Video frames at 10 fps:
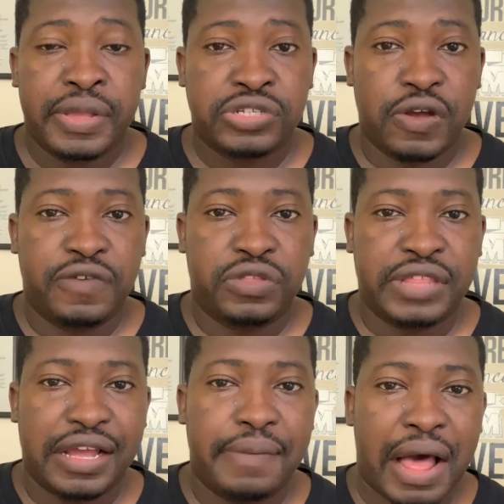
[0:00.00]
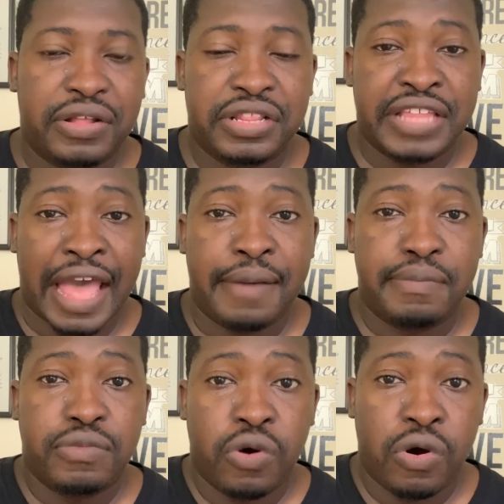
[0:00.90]
So if you think about
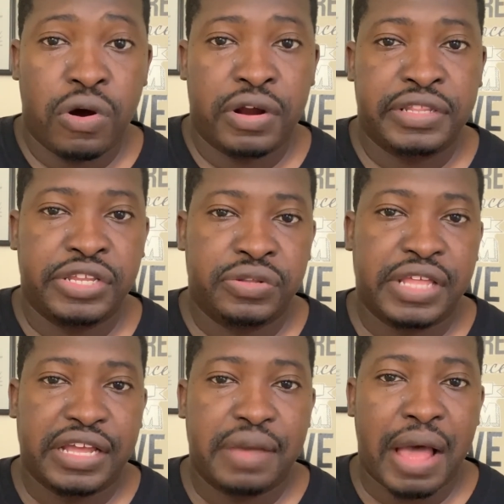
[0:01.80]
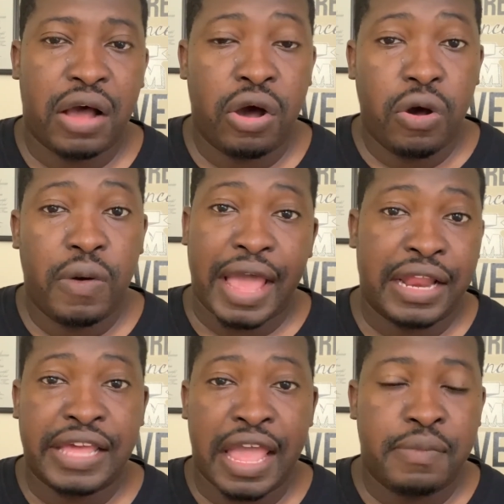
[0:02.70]
that more than you think about, oh, I got
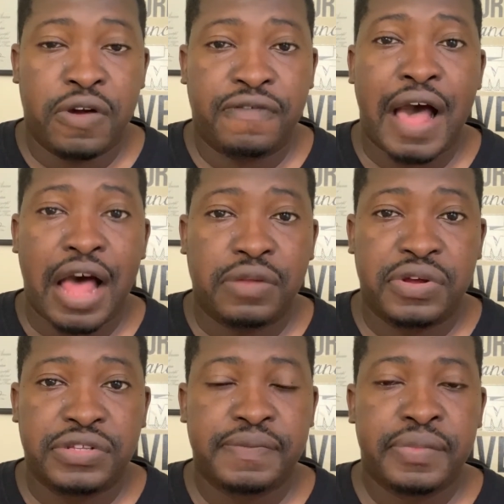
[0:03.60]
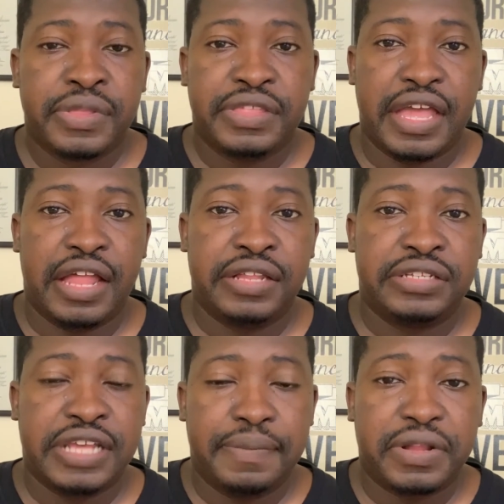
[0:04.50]
to gain more followers,
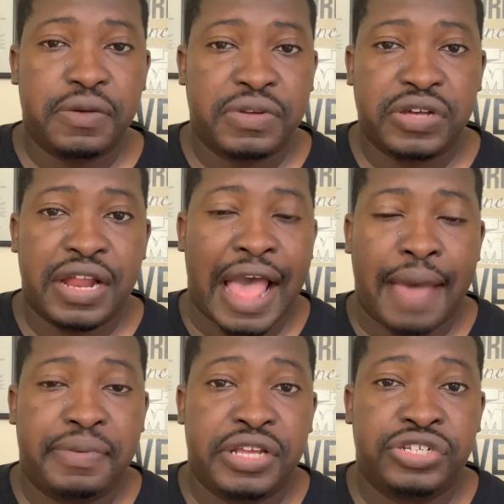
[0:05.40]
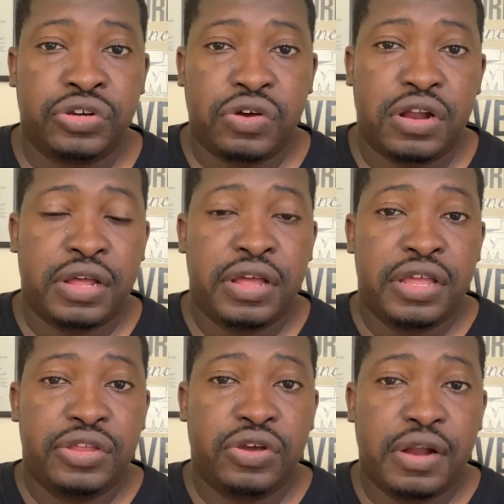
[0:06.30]
then typically what's going to happen is you're going
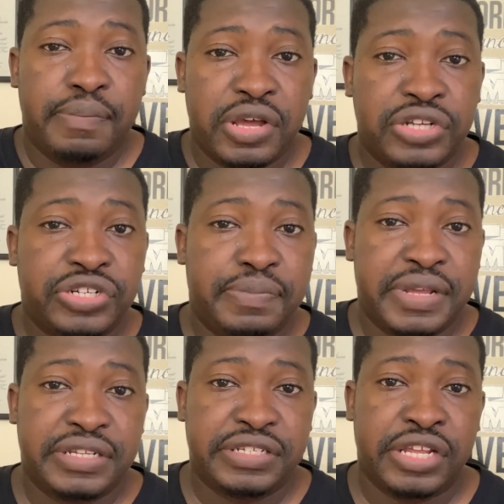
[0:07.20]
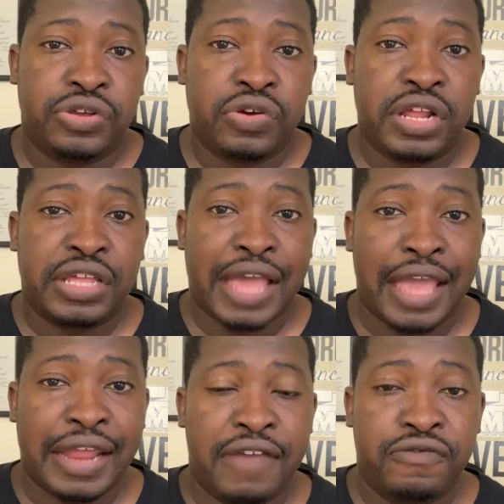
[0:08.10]
to build your business and you're going to
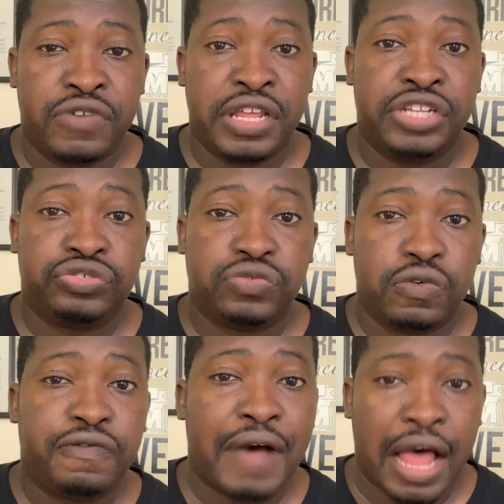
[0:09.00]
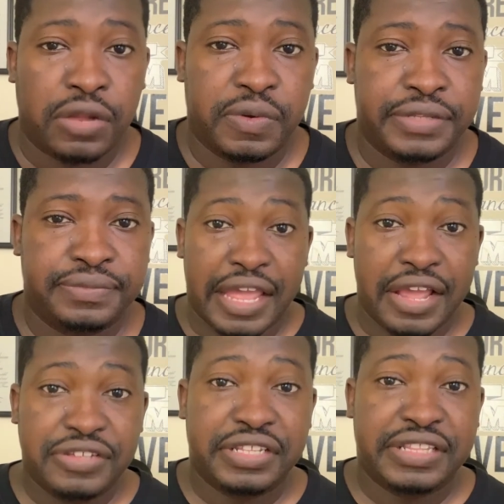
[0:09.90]
gain a really true following. Now,
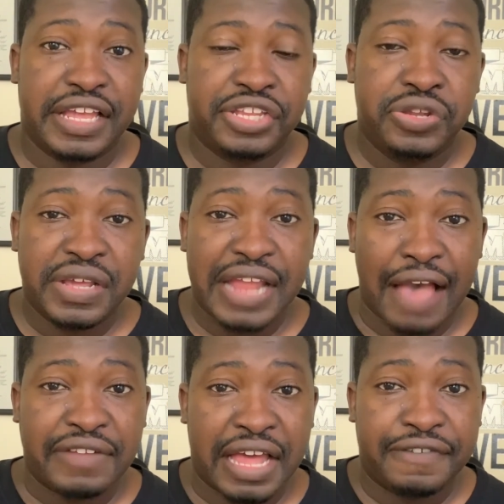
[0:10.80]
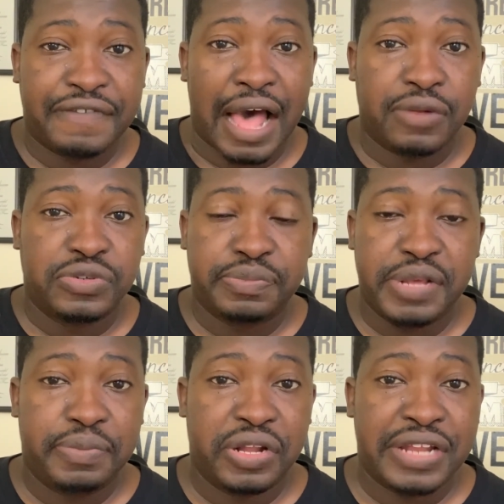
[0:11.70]
here's the thing. You can have a lot of followers and
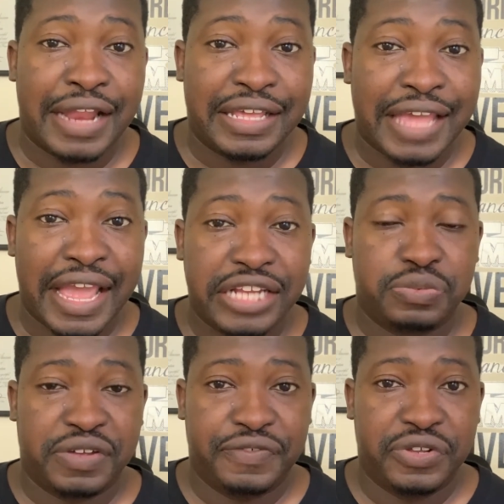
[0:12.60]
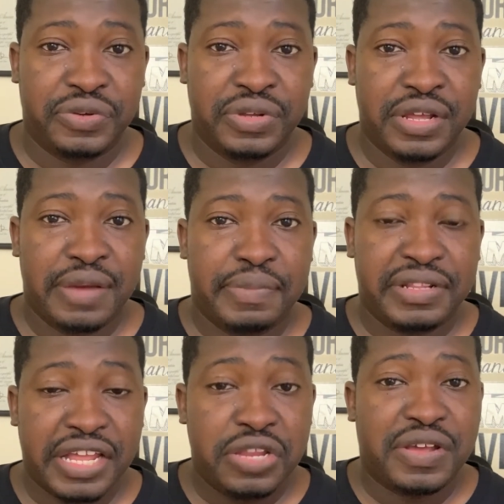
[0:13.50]
people are not engaged with you,
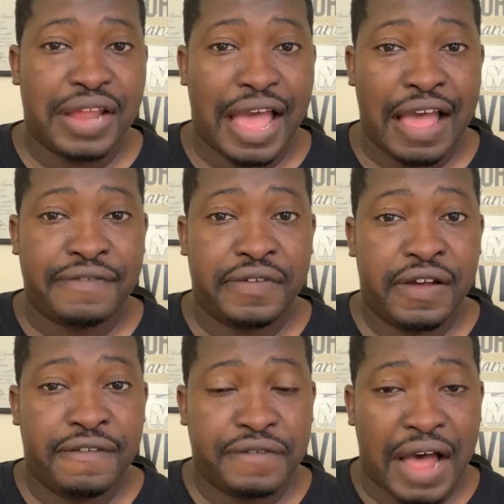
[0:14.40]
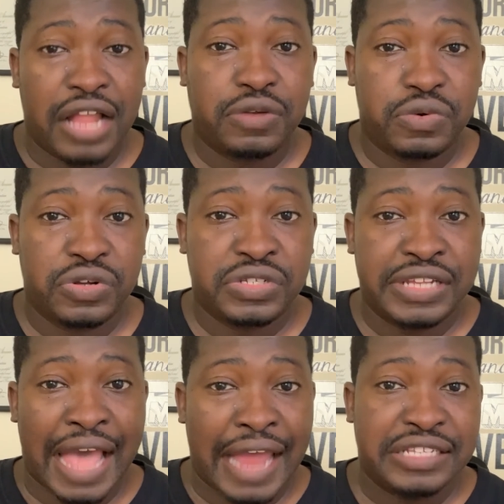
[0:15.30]
but then you can have followers,
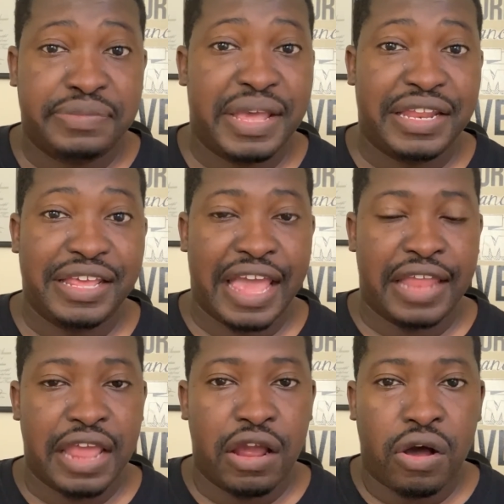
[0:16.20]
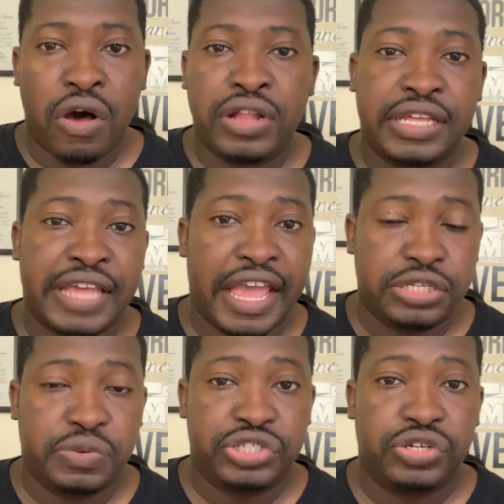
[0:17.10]
not as many, and they're all
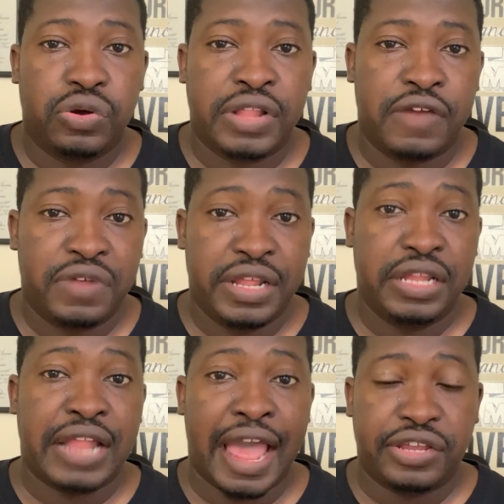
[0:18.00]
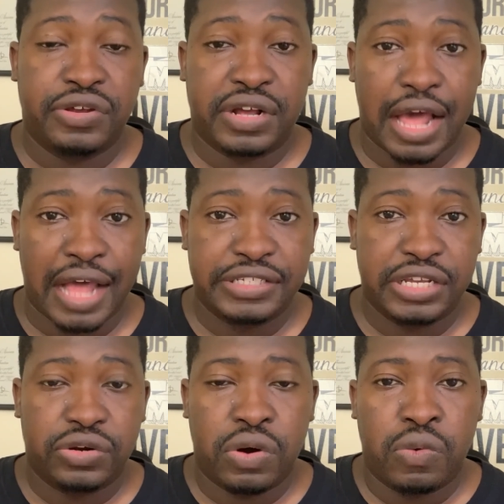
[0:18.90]
engaged with you, or they really like your
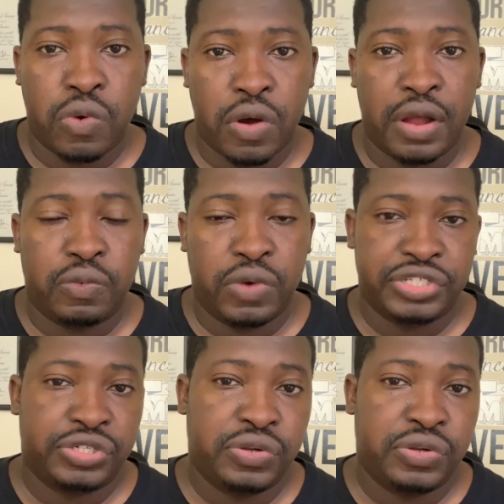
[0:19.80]
content or what